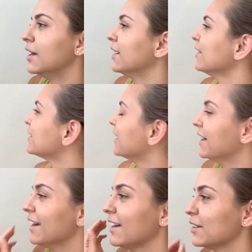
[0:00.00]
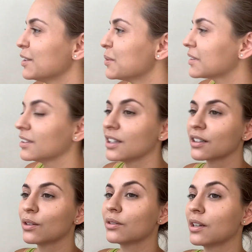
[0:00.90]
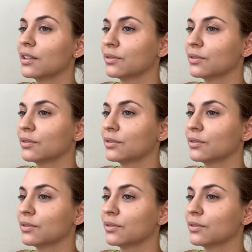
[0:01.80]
I don't know where to look. Hold on.